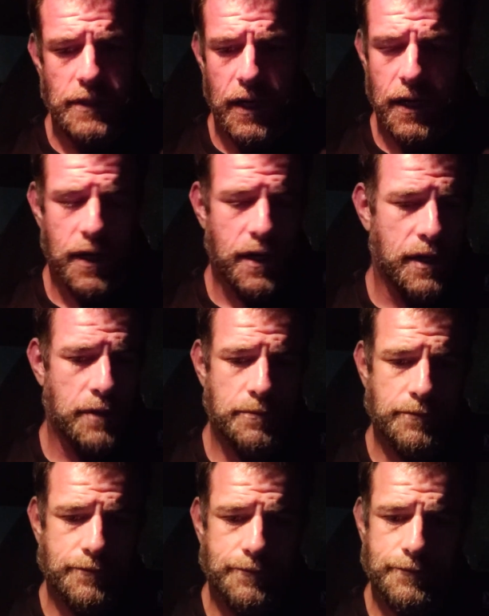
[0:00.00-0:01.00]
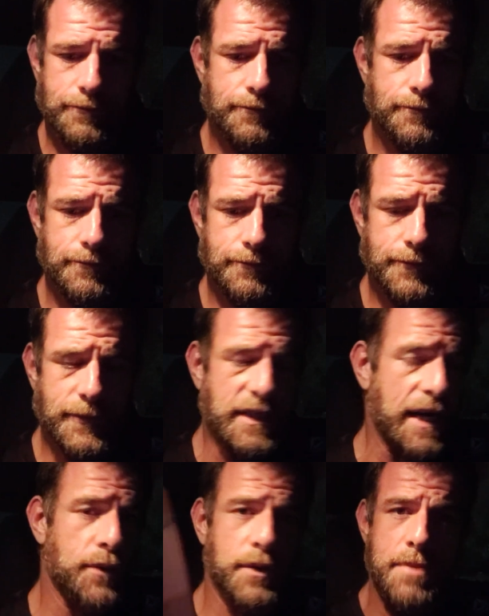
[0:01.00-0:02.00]
uh,
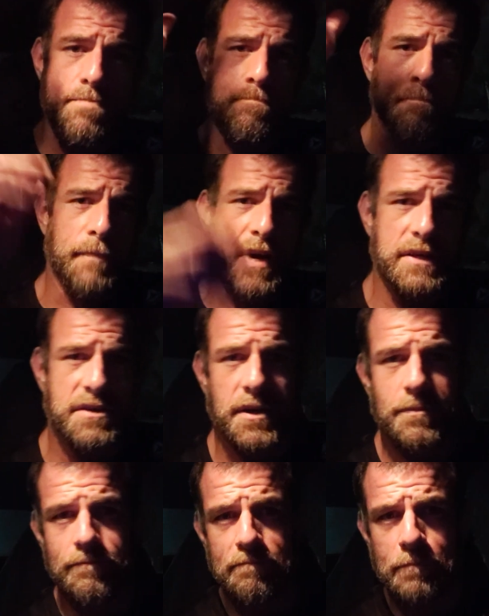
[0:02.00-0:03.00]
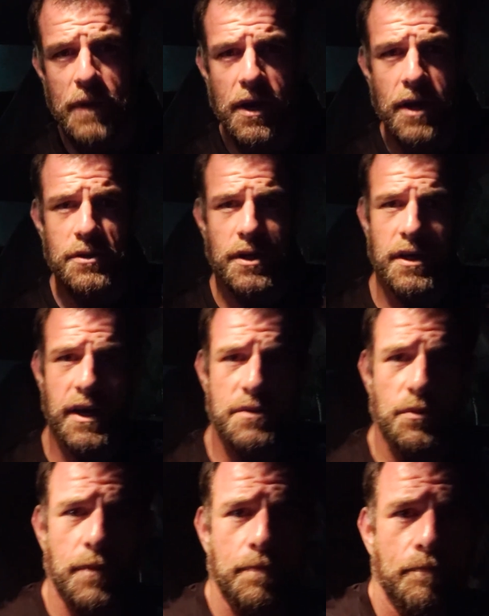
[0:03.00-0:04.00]
anyway, that's it. Catch you on the next
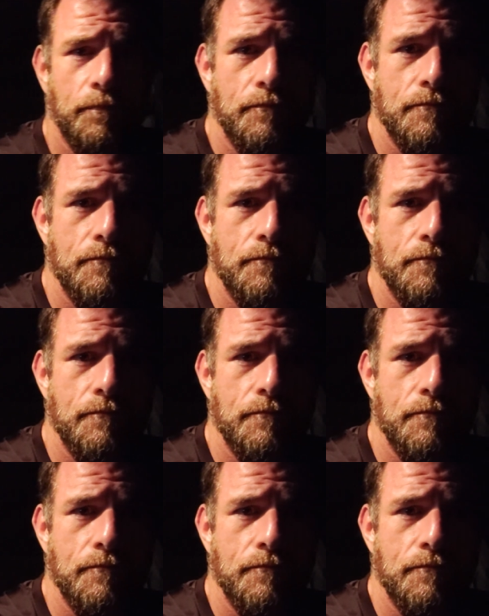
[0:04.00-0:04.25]
one.